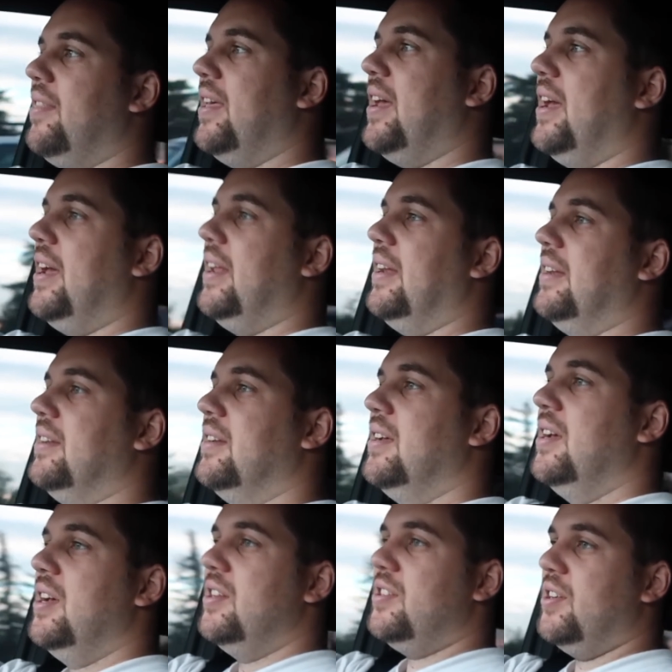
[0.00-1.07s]
than
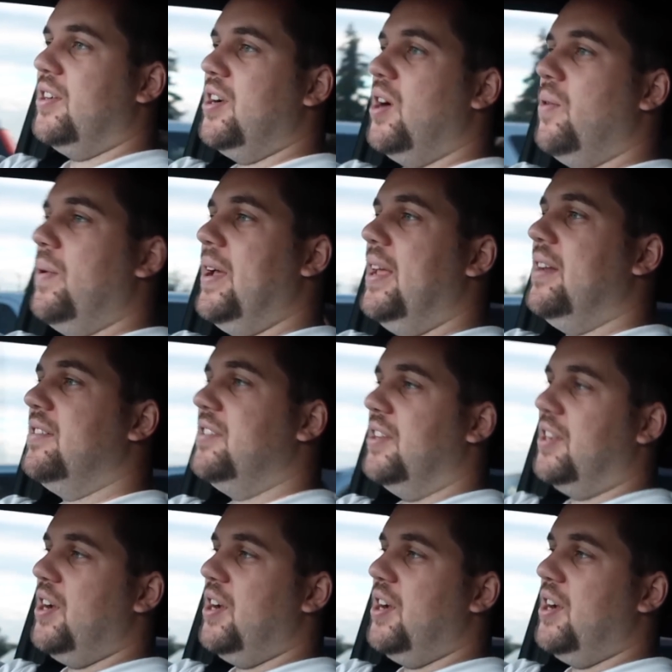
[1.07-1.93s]
yeah, to go yourself.